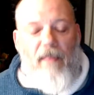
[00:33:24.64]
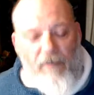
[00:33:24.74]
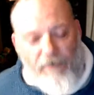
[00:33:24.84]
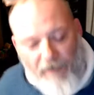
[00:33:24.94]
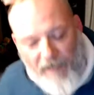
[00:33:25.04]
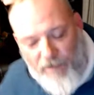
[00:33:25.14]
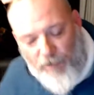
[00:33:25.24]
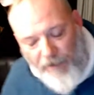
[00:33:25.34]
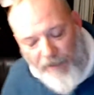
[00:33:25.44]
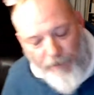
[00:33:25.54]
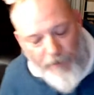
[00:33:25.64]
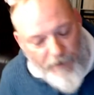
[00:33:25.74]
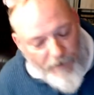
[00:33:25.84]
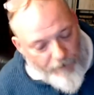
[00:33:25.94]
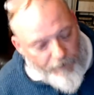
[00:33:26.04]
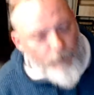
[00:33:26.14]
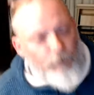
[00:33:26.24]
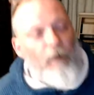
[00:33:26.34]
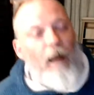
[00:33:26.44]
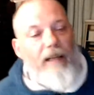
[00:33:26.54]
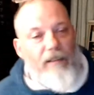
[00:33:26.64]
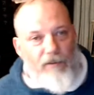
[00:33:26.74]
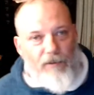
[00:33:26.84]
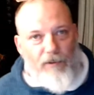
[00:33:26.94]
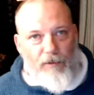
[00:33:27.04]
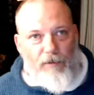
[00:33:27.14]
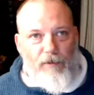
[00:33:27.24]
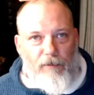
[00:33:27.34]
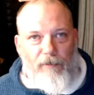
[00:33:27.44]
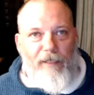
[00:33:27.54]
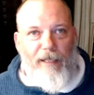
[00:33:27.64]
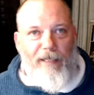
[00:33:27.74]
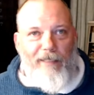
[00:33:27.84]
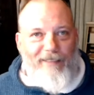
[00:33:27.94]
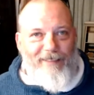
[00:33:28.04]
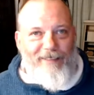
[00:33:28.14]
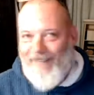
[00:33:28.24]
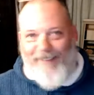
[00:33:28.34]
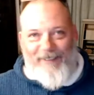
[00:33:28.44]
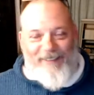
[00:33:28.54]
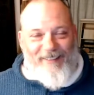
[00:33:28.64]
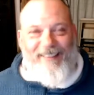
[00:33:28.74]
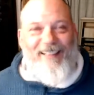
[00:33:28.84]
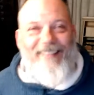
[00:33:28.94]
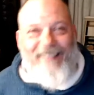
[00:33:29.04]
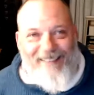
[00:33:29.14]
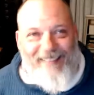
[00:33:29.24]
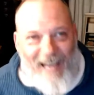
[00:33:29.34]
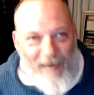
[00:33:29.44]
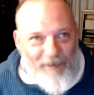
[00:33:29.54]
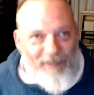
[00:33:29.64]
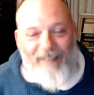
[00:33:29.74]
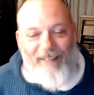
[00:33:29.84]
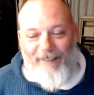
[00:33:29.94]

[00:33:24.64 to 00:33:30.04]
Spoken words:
the feds will never give you rights, right? It's just not going to happen.